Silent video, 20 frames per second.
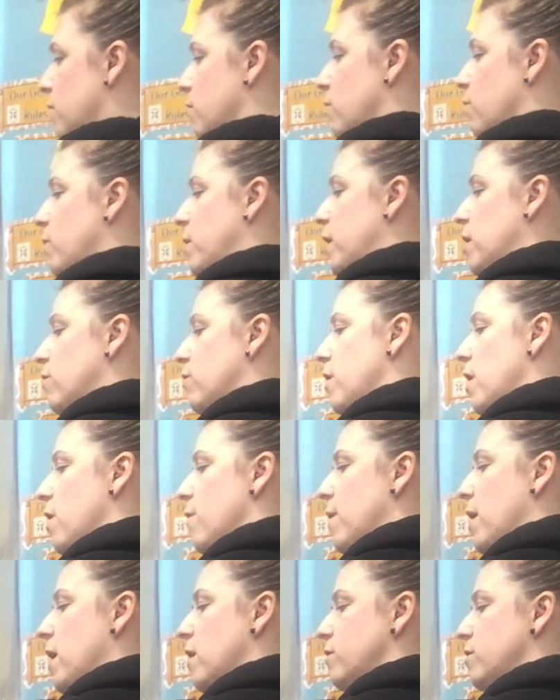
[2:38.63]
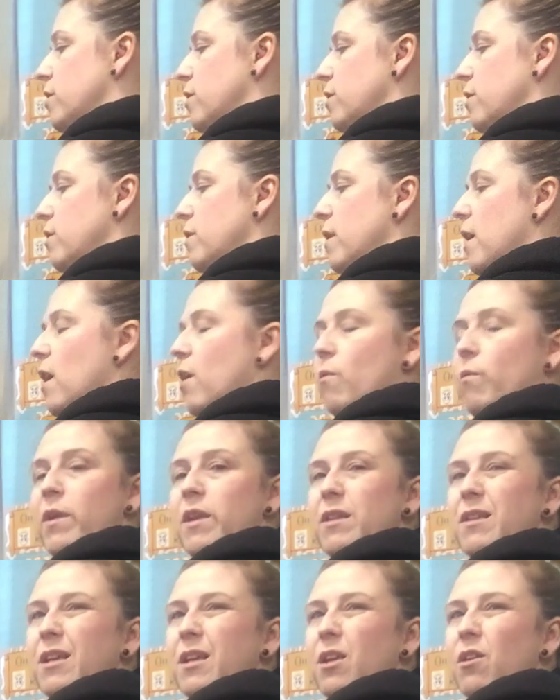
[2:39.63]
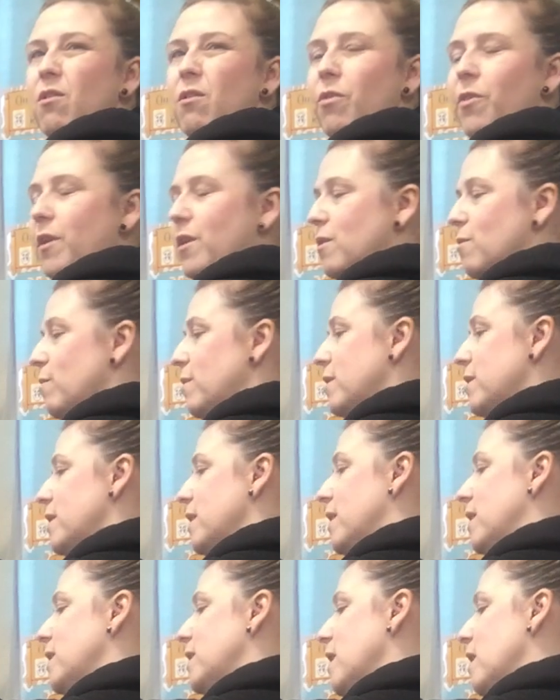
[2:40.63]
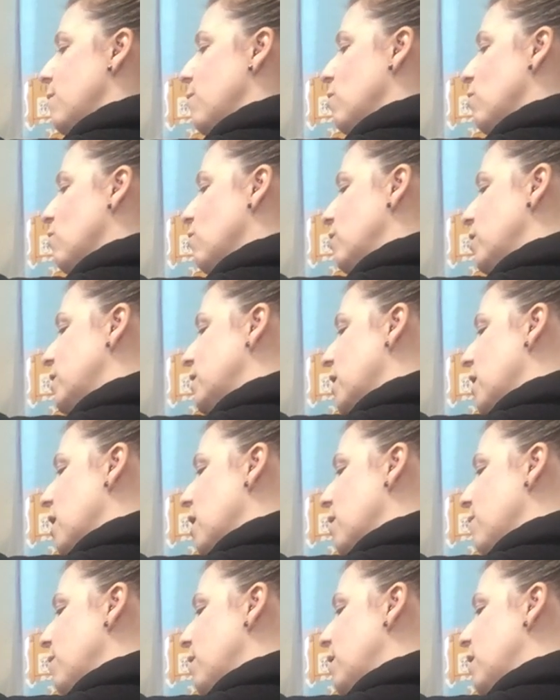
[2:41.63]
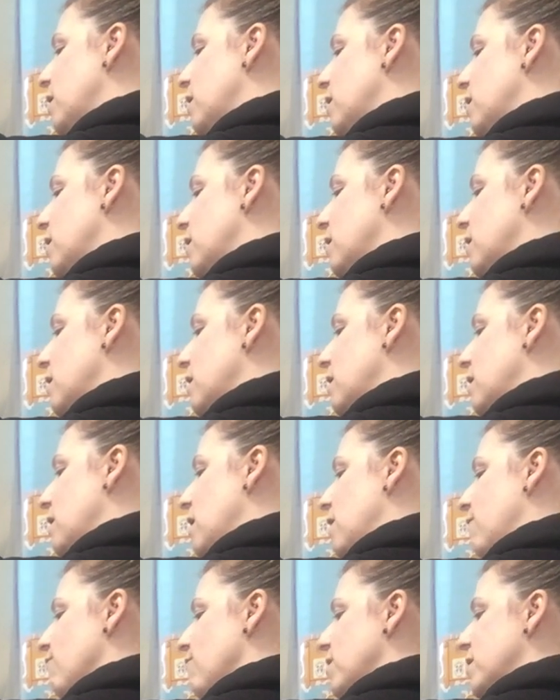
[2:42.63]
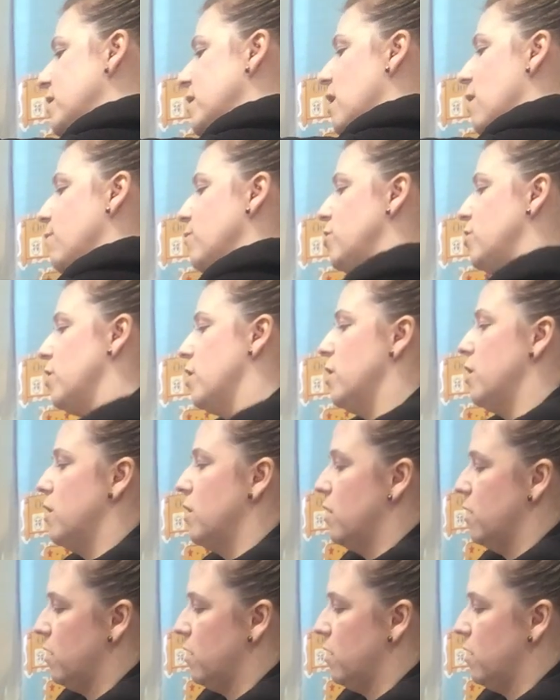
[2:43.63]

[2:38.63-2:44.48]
We all know how to do that. We secure things with sticky tape all the time in reception.